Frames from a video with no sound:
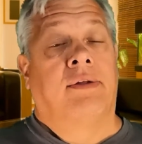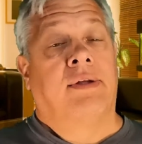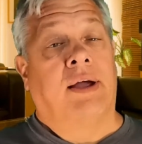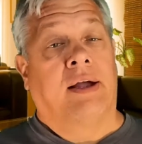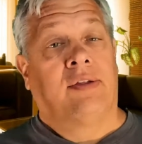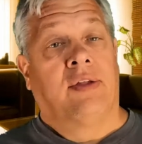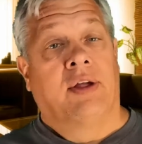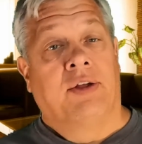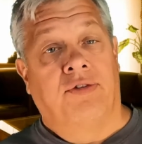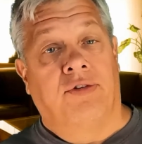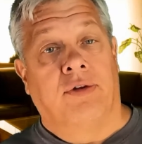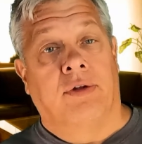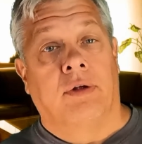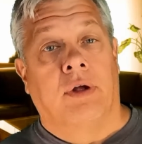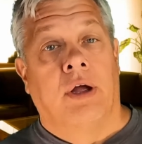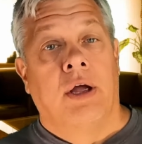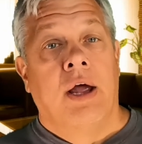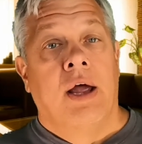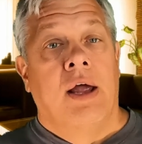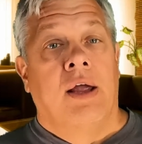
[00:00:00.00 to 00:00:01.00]
a technician.
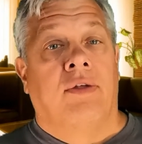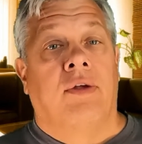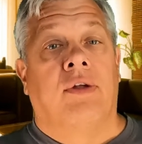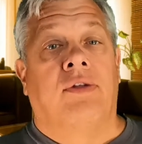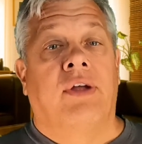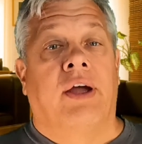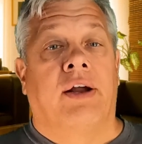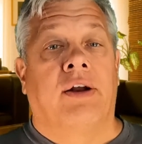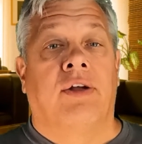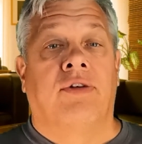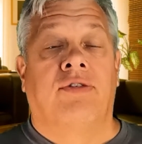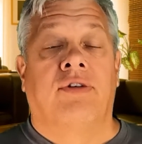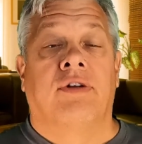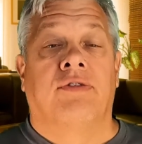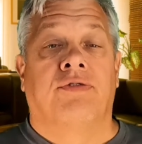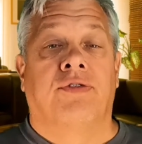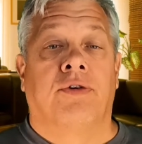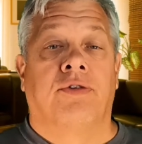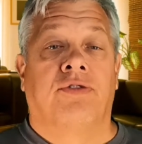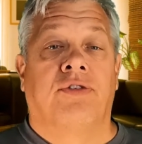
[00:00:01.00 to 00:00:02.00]
And the technician,
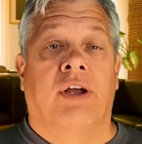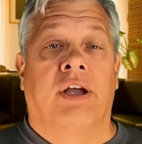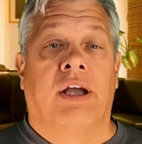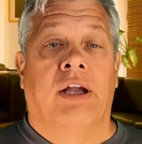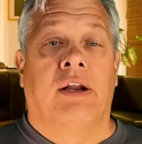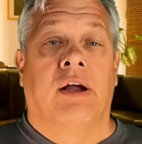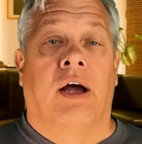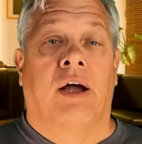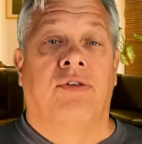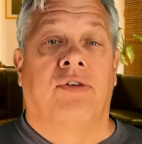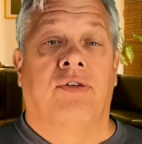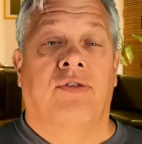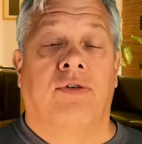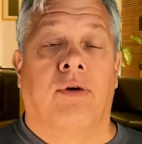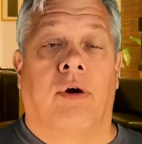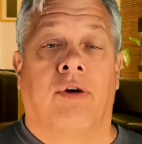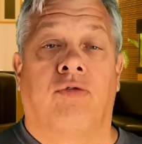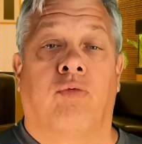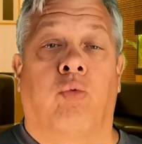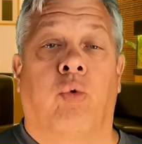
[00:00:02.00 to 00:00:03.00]
the first thing he does is
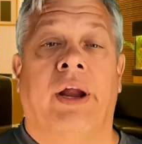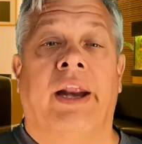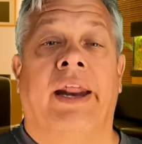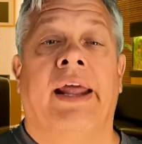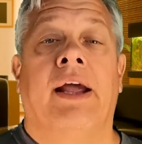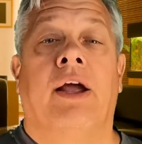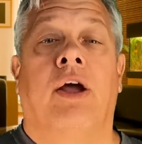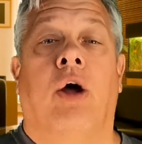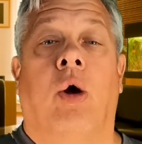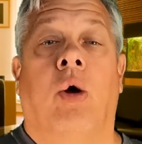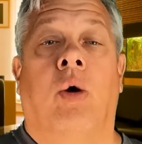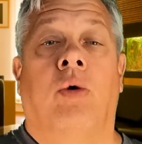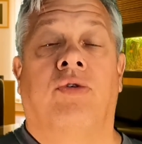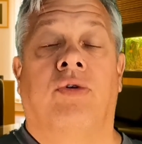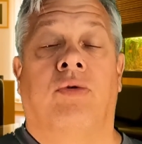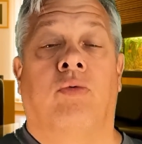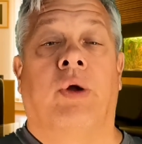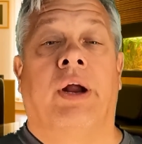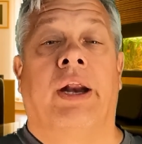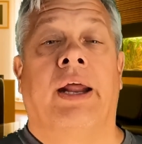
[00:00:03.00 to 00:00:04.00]
starts reading codes
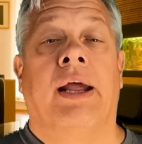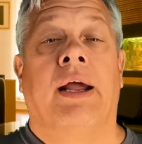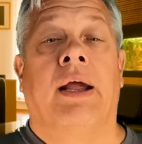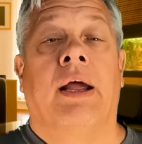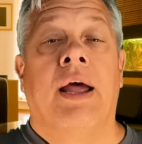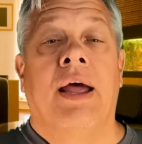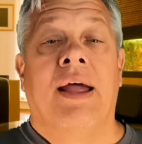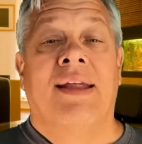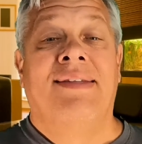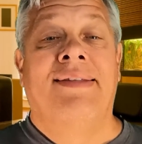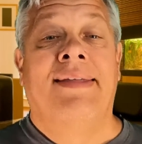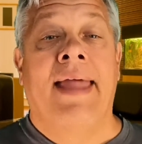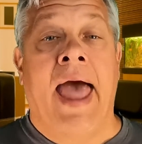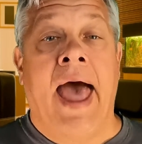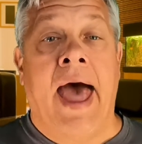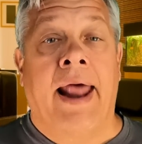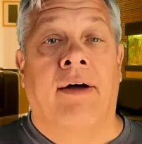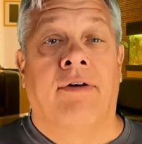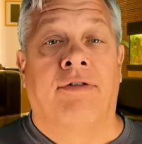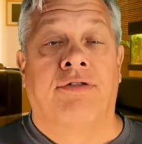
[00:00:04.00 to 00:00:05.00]
and reading
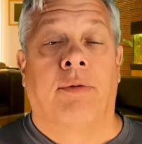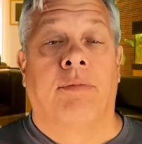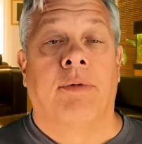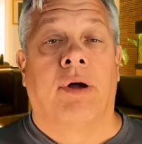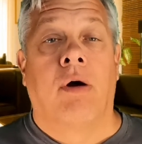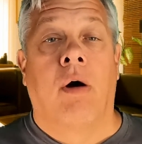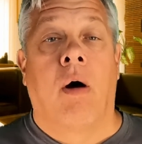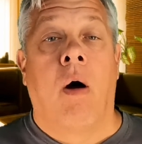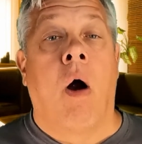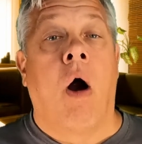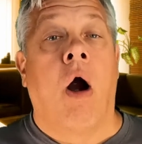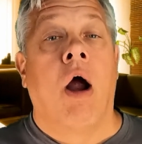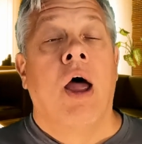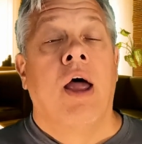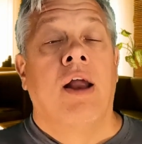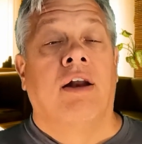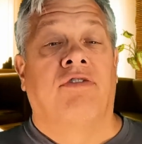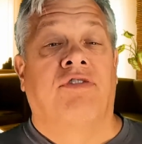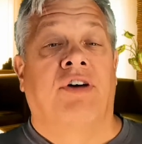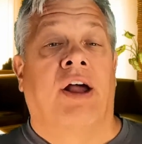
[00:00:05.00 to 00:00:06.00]
data from the car
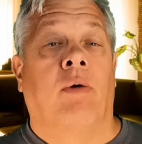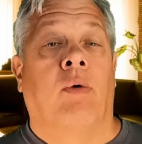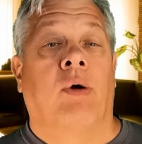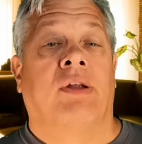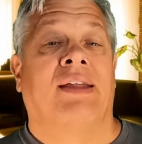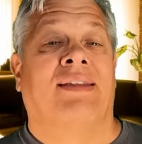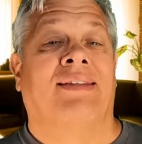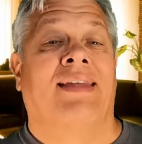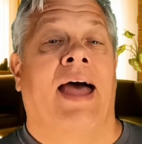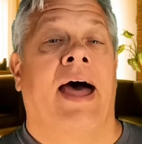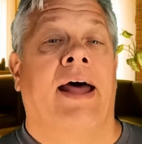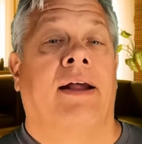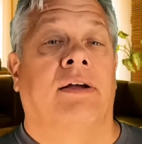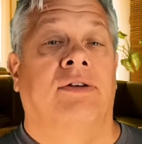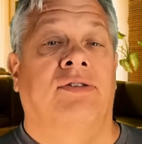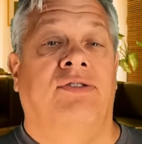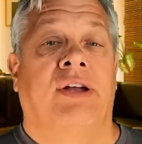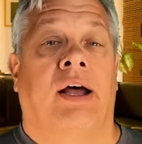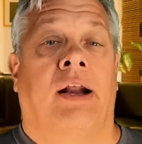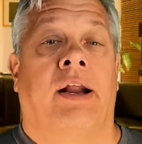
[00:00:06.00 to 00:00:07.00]
to find out what the data
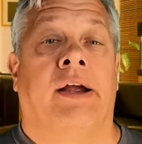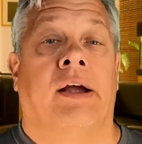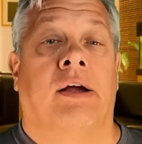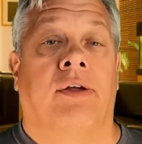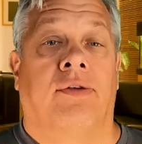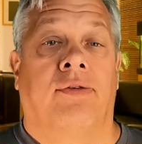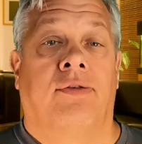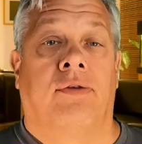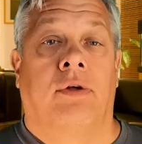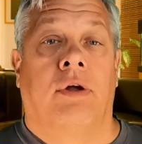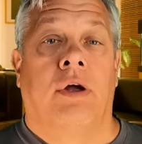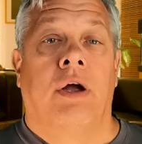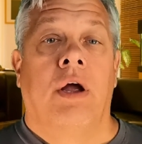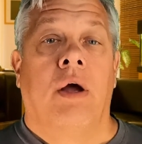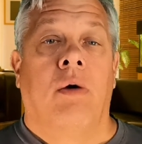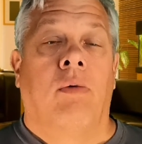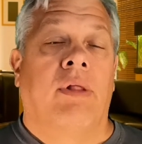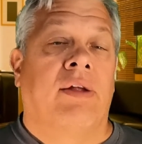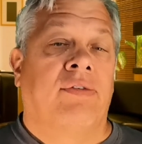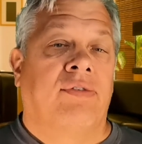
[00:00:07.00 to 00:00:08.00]
is telling us.
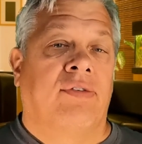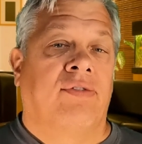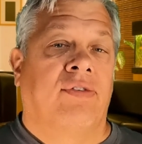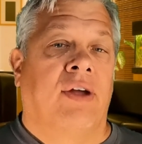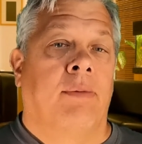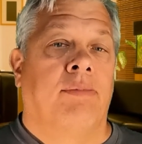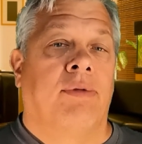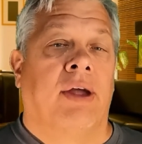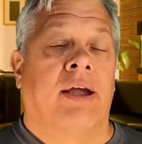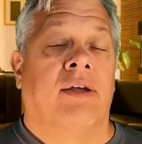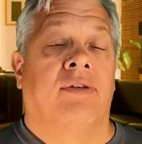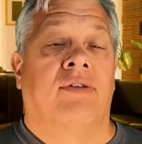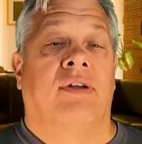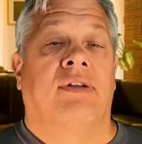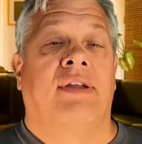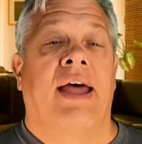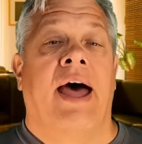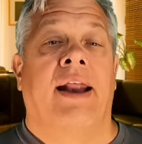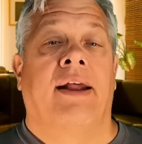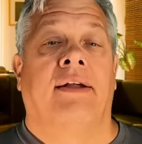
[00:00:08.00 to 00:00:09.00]
Well, that's the same thing as a
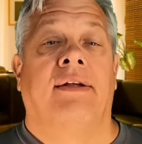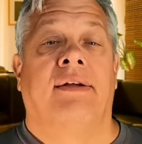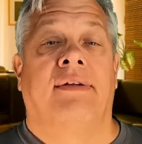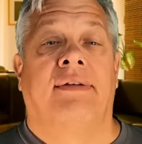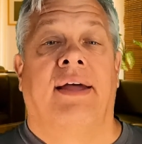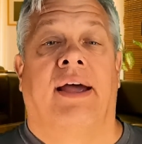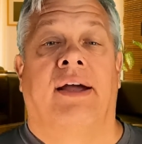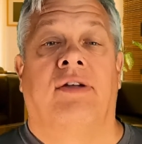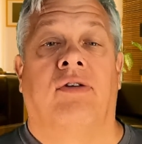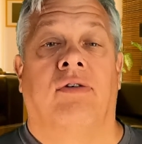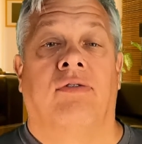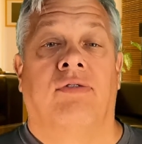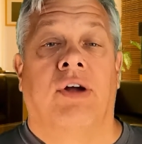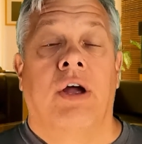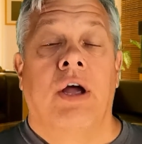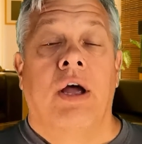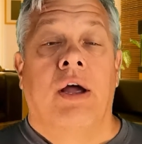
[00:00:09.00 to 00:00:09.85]
data detective.